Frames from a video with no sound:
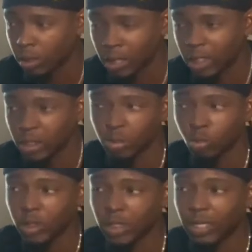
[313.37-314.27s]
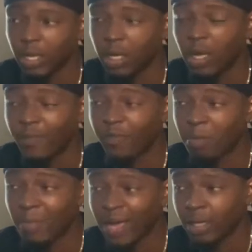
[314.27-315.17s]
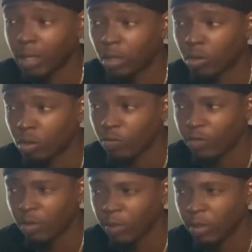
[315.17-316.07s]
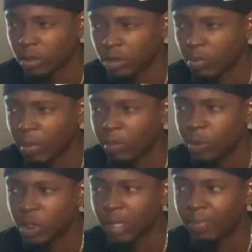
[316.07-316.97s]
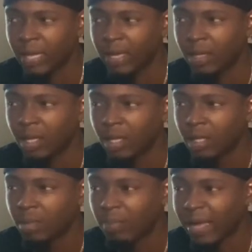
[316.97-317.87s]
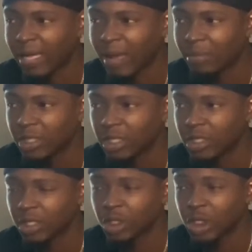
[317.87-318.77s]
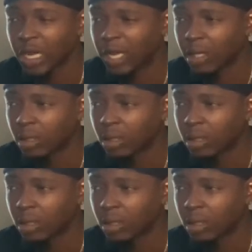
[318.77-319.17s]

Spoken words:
It just wasn't enough for Mike though. You feel me? So people be trying to play Mike competition. Good shot.